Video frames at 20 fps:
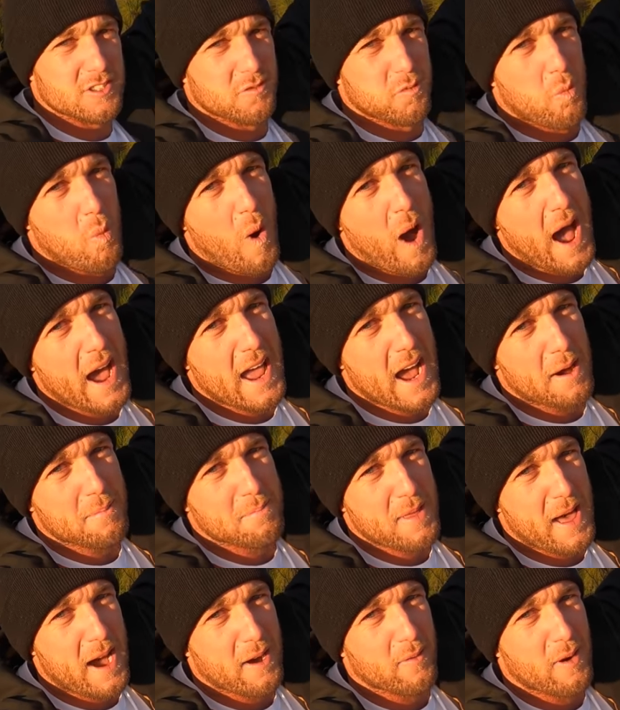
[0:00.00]
It's way
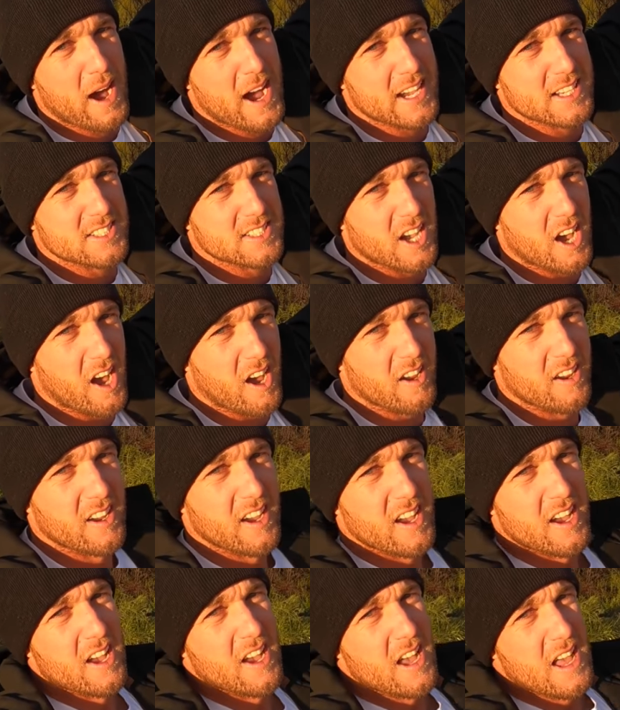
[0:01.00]
up that way. So
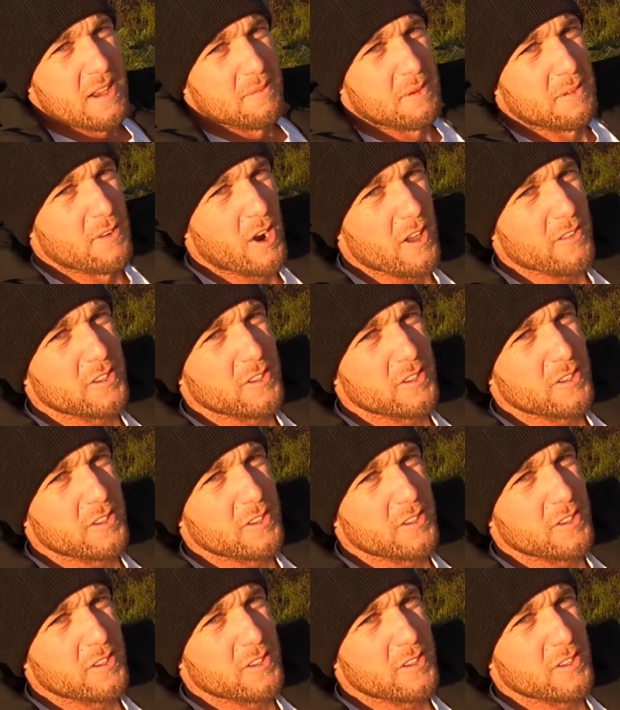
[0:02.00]
we've